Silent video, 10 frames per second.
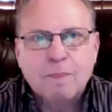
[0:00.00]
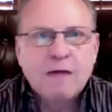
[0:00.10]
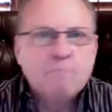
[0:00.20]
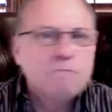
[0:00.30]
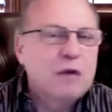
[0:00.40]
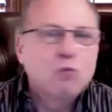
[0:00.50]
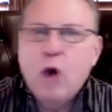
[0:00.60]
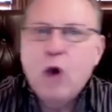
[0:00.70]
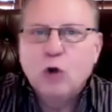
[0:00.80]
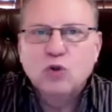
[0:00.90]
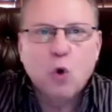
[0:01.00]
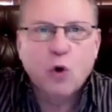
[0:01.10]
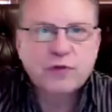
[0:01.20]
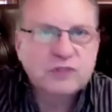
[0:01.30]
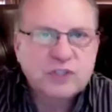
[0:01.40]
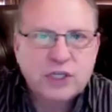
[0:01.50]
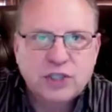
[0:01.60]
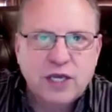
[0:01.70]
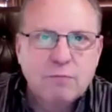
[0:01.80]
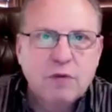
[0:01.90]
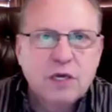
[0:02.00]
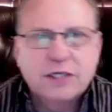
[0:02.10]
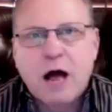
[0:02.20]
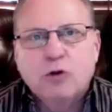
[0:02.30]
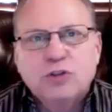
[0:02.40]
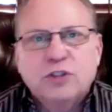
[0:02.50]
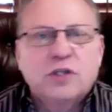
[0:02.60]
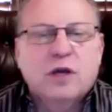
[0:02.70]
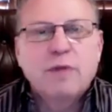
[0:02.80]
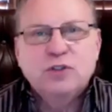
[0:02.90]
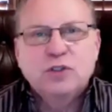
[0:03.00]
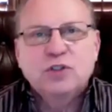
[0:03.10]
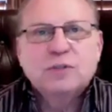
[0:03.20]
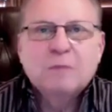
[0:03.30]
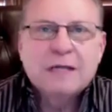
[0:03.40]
Made well north of $16 million in commissions.